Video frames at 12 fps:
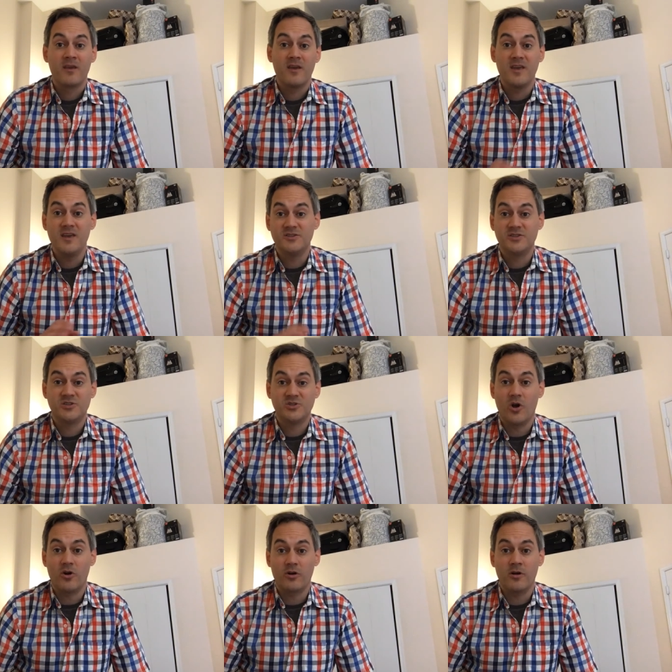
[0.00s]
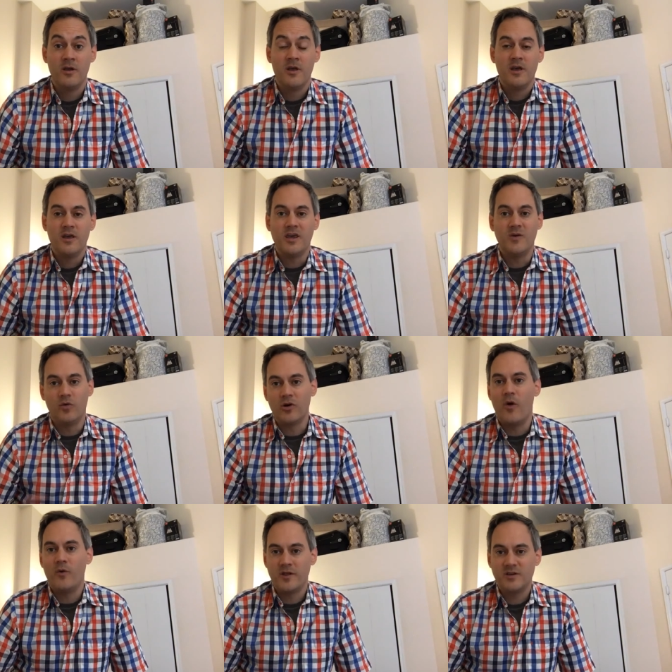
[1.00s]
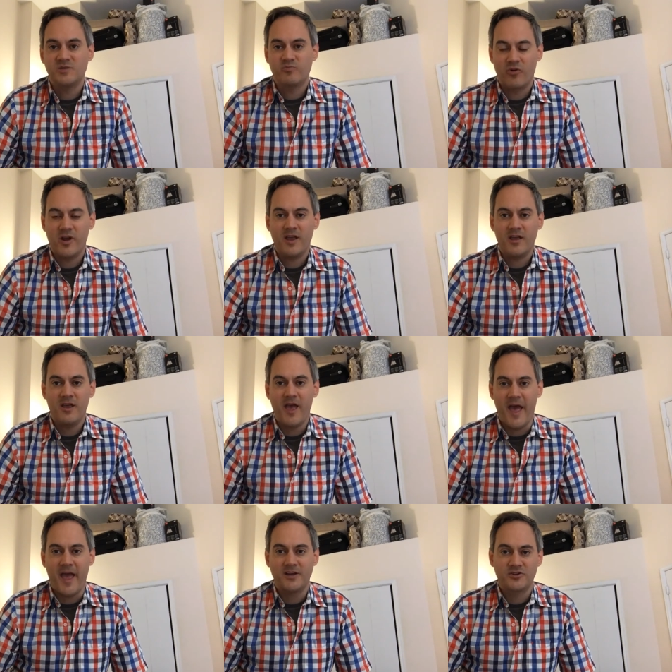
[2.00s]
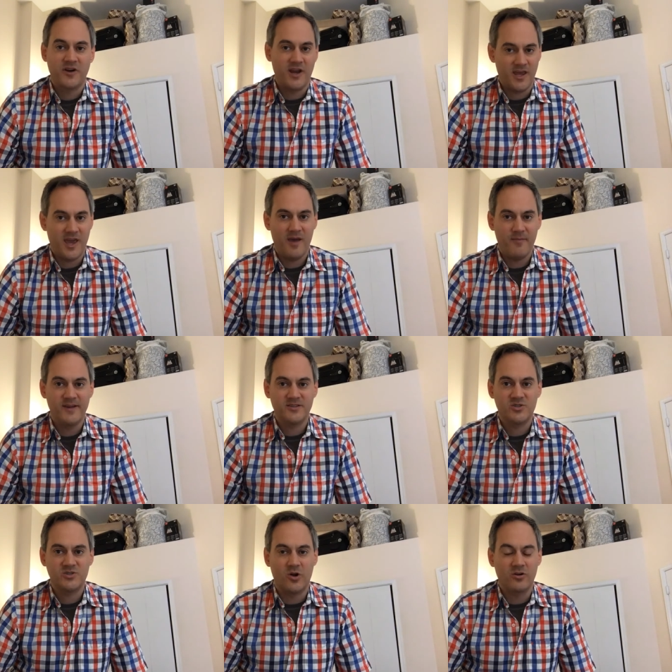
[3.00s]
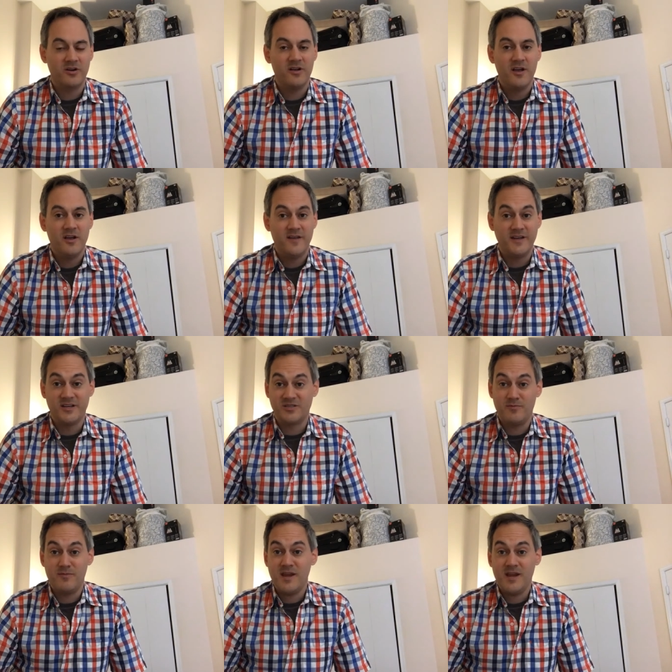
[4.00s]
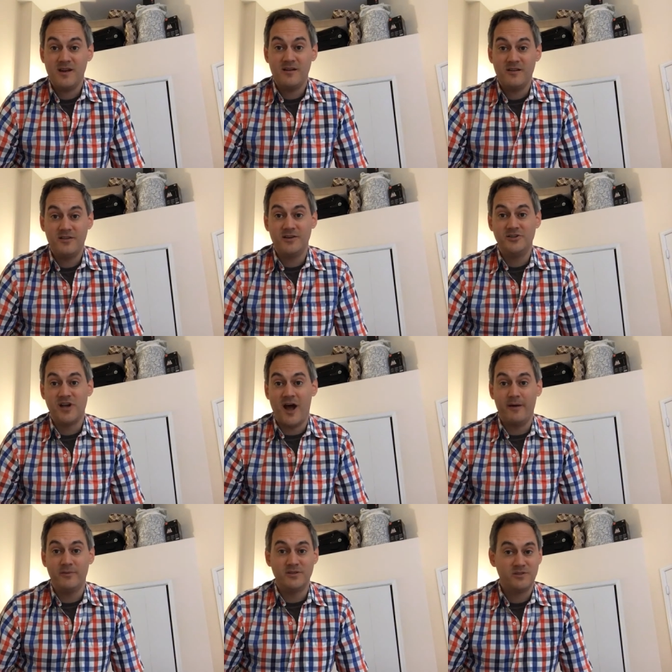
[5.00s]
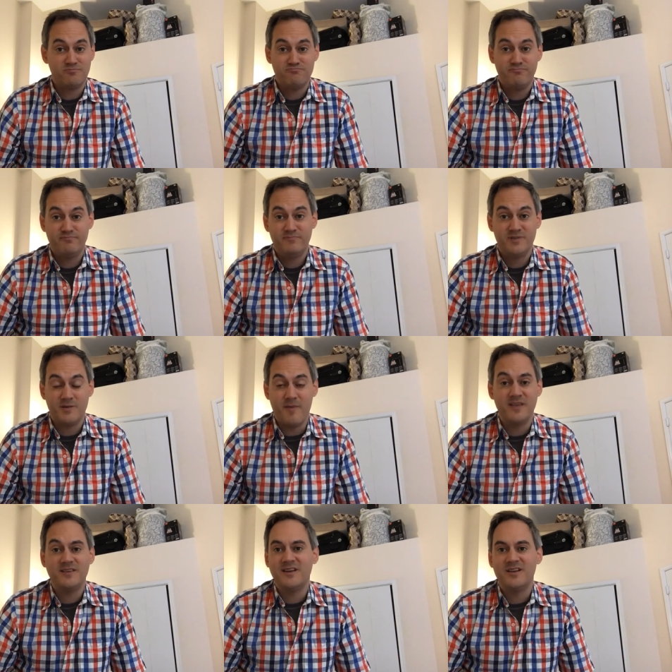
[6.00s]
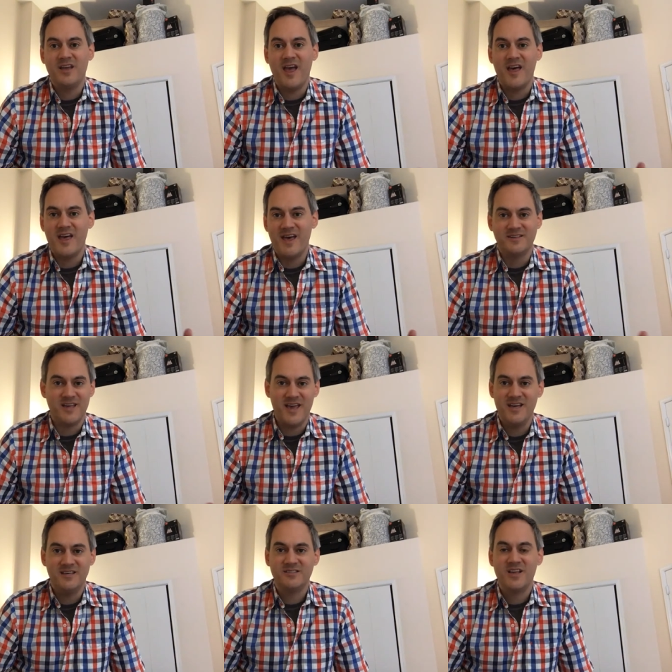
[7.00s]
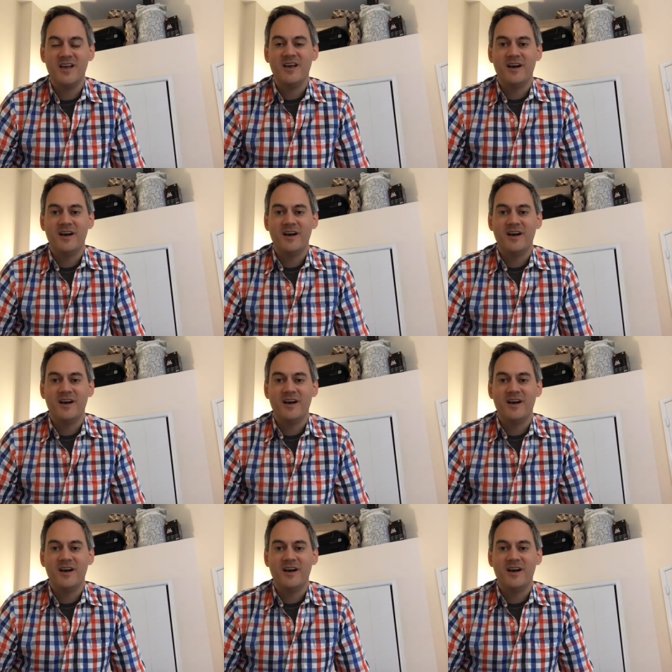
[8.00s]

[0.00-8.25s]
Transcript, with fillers: He is the starter. He will go into the spring and training camp as a starter. That doesn't mean the job is cemented as his.